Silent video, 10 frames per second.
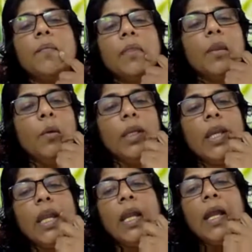
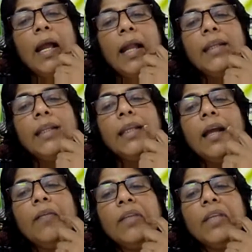Okay. And yeah,
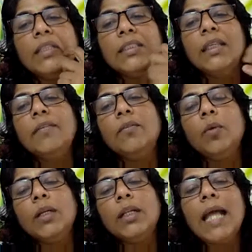we can see
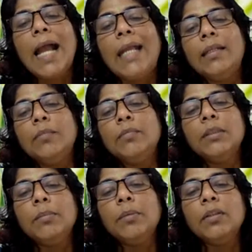what are the items
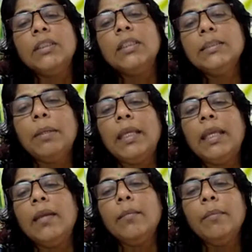the person is
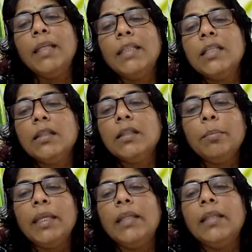picking. Based on the
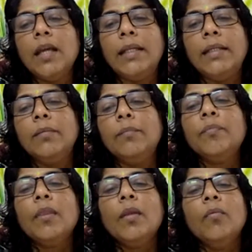picked item,
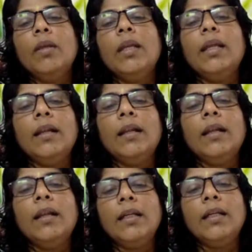we can
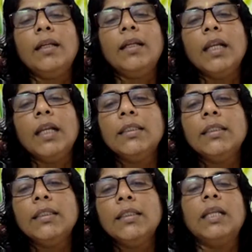understand these
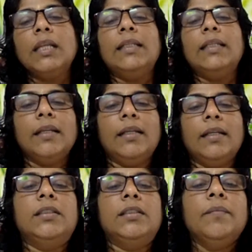personality traits.
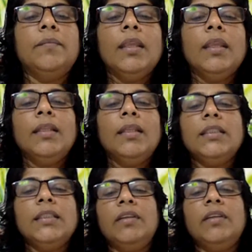Next,
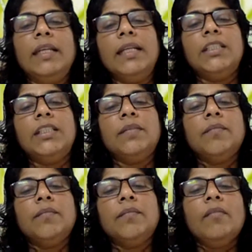vignette.
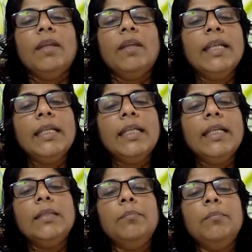Vignette is a
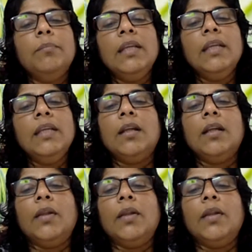brief scenario.